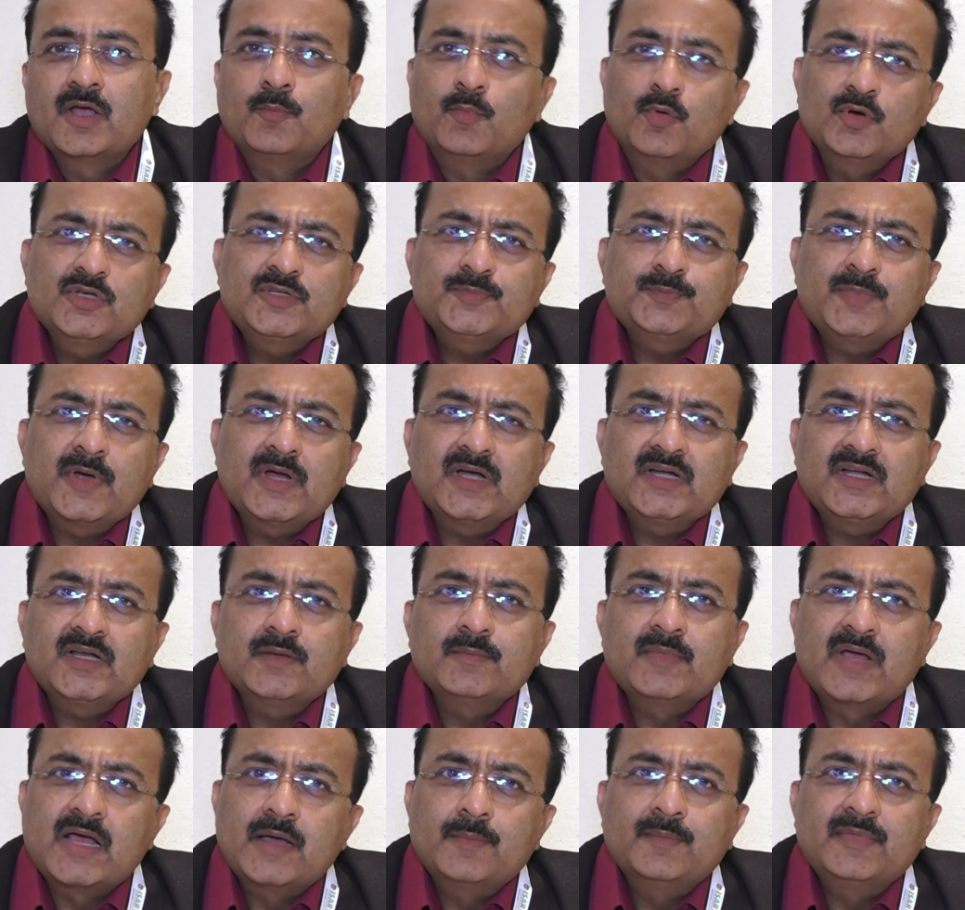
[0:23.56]

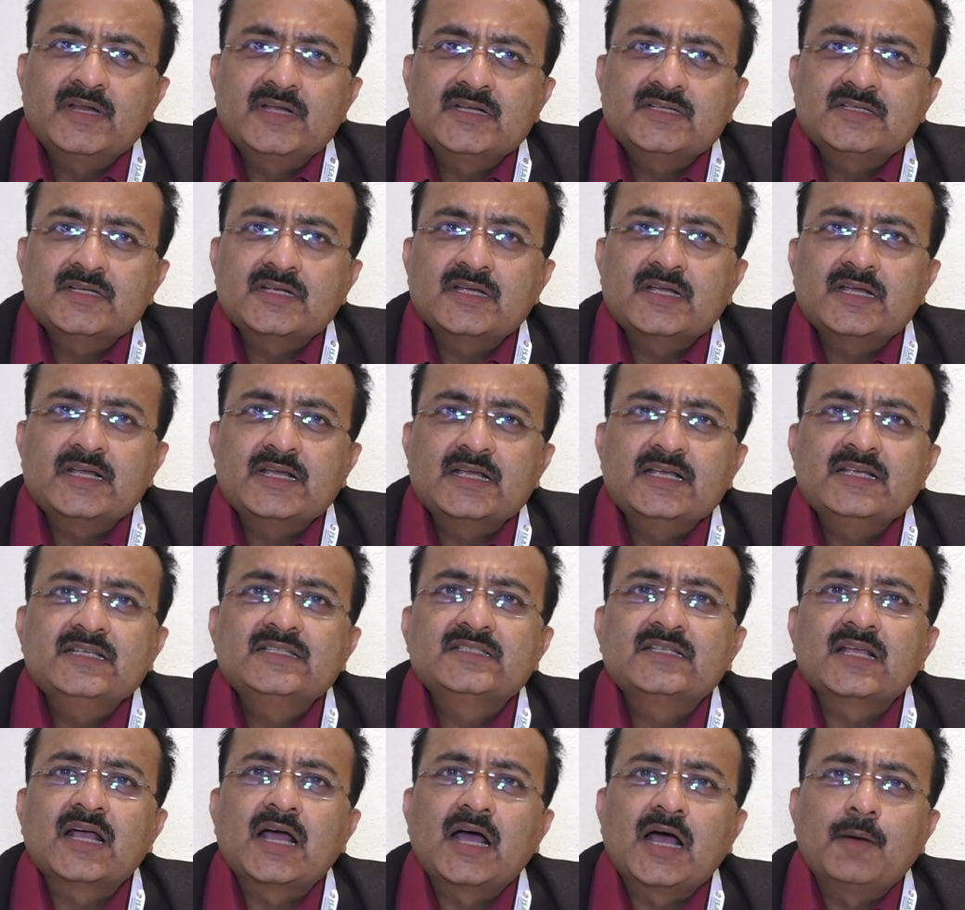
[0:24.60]
Postpartum hemorrhage
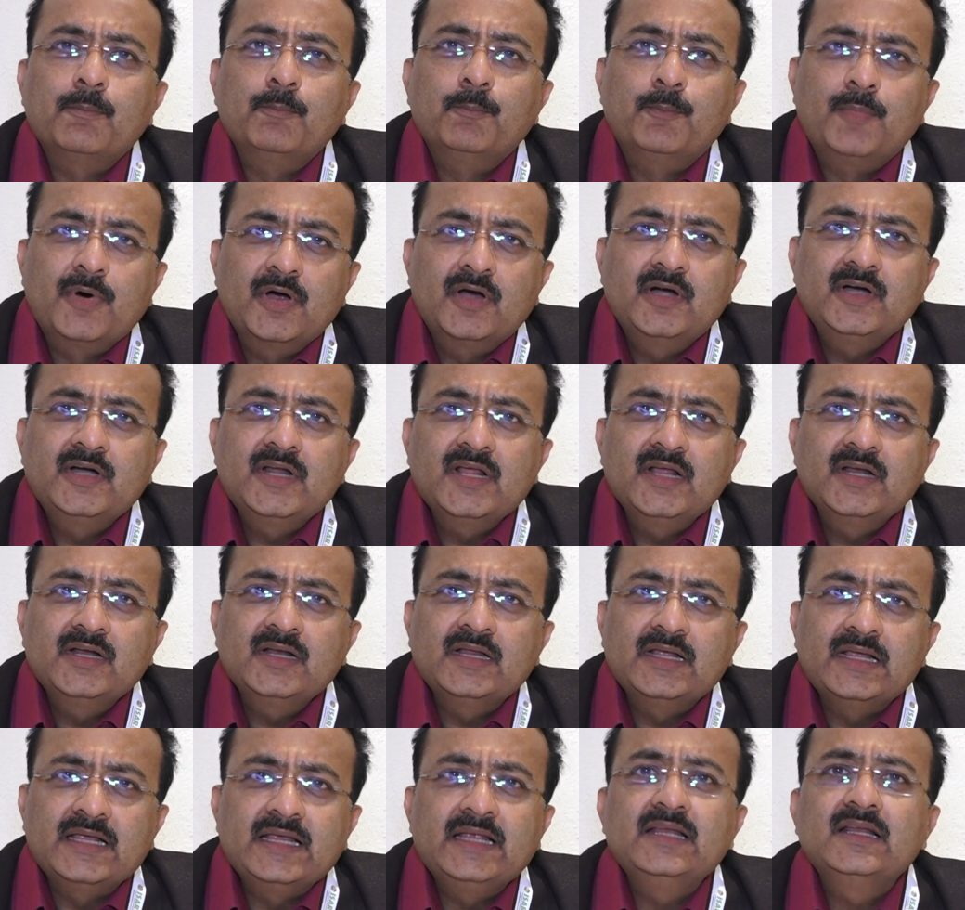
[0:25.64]
is a burden
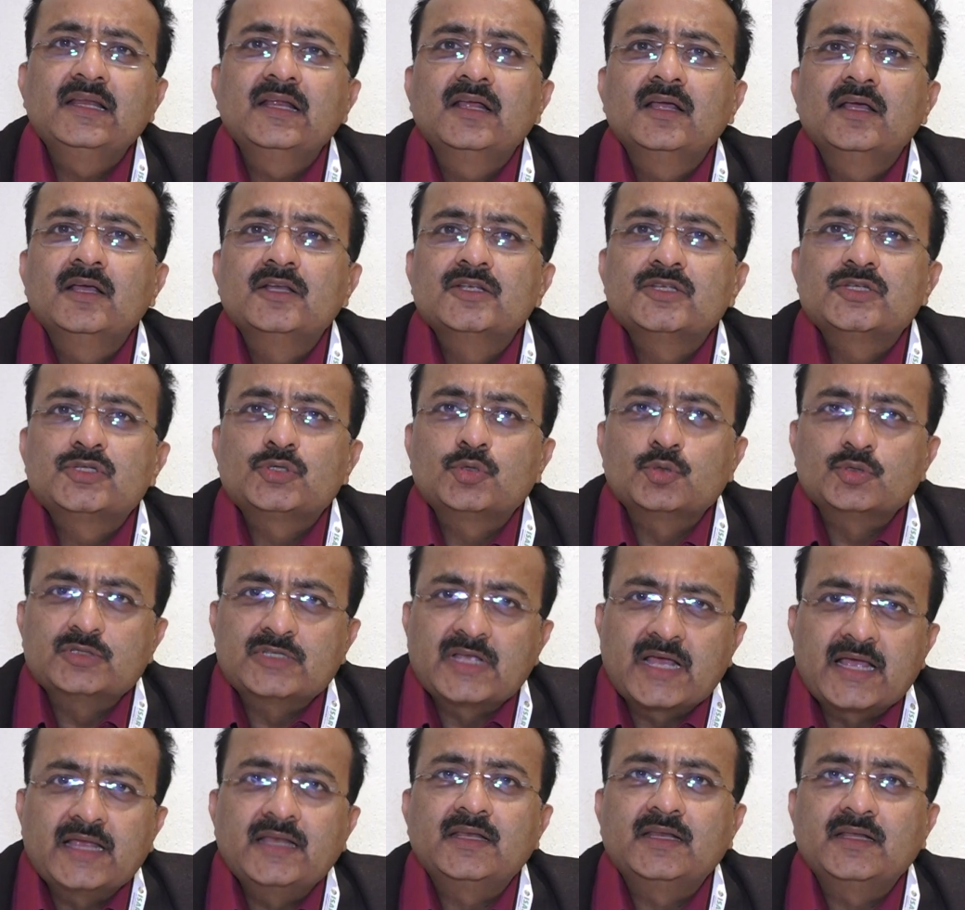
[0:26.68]
in
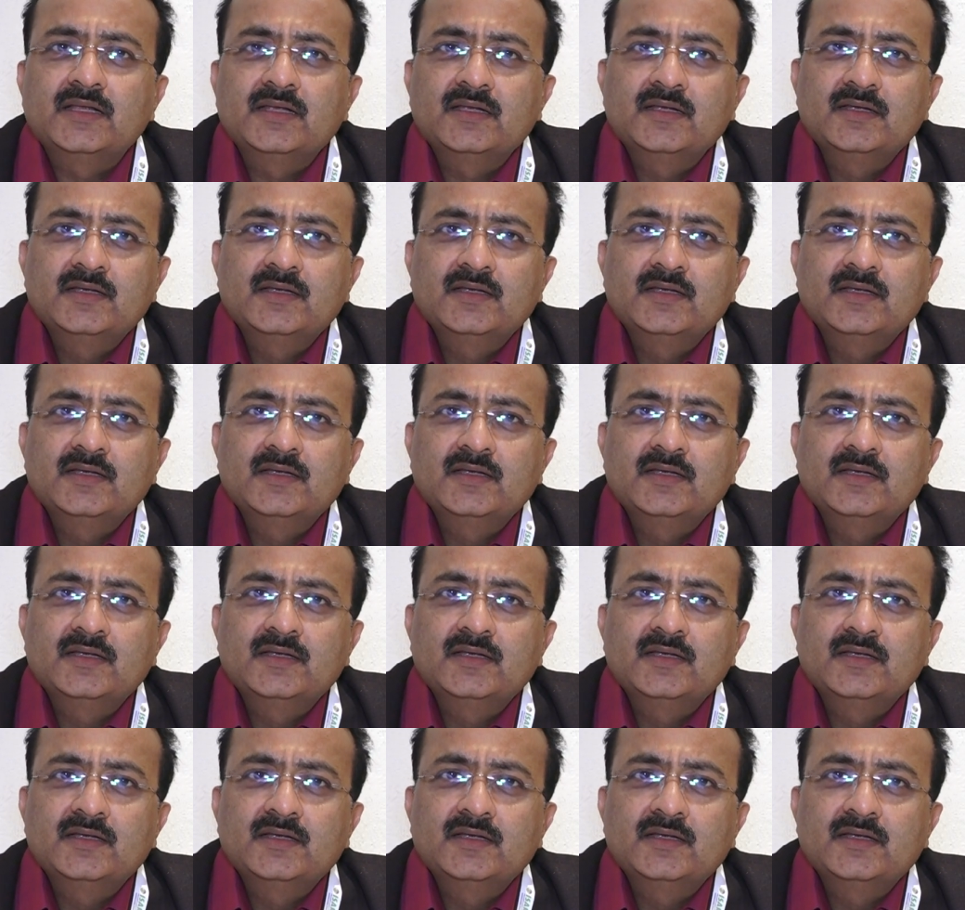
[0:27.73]
society.